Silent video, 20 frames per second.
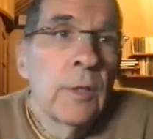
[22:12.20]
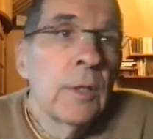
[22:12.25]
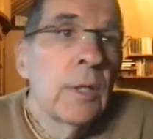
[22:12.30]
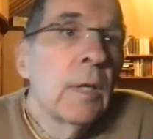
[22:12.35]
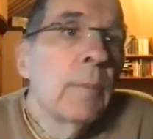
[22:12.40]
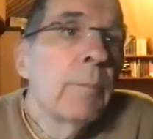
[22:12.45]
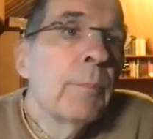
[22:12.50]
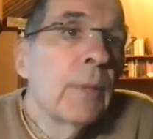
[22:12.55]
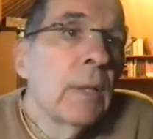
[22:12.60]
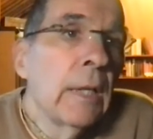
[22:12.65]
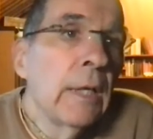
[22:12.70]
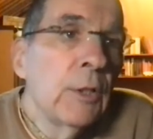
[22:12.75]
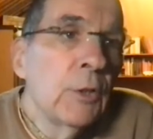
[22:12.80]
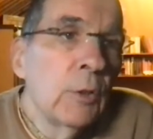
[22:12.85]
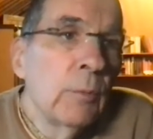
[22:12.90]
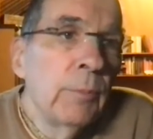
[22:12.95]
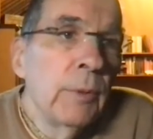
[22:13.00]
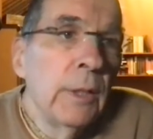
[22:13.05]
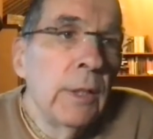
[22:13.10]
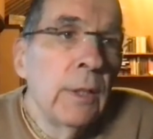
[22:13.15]

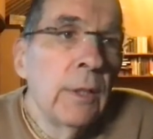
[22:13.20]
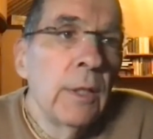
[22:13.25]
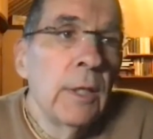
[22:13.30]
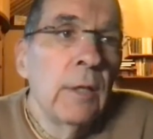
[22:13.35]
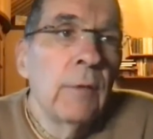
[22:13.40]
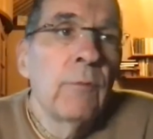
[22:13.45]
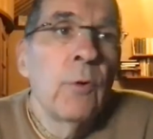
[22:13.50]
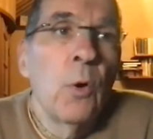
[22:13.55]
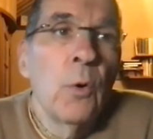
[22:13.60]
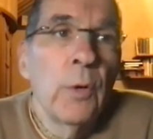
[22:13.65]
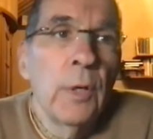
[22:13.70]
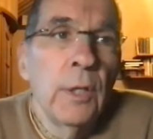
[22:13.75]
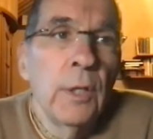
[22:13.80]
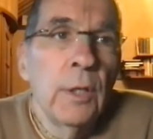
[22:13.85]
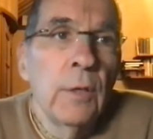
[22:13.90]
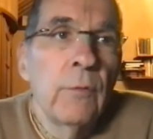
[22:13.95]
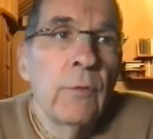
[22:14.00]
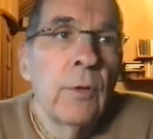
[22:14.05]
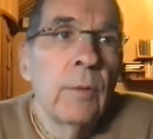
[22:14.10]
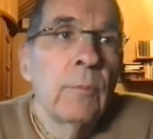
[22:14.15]
implication being
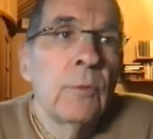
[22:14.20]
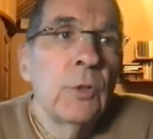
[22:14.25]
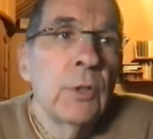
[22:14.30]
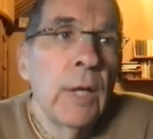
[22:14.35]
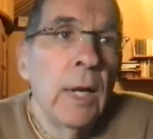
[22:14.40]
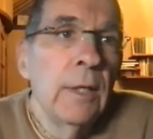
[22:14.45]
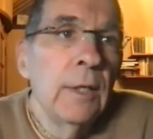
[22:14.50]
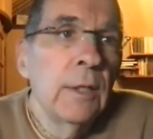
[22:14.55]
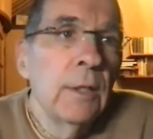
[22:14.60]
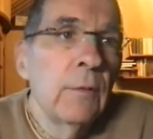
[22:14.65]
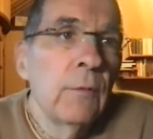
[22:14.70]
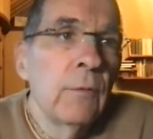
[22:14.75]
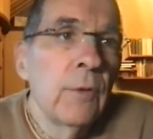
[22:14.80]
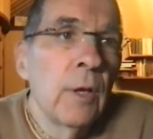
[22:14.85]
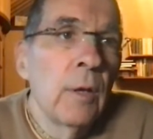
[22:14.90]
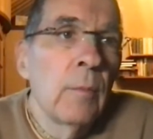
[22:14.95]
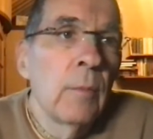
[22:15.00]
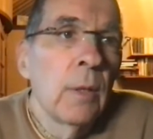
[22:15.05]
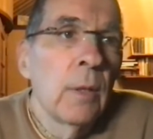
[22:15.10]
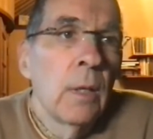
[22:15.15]
invoking of them, chanting of
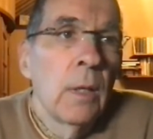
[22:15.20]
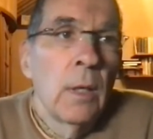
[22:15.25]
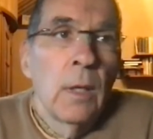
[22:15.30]
them,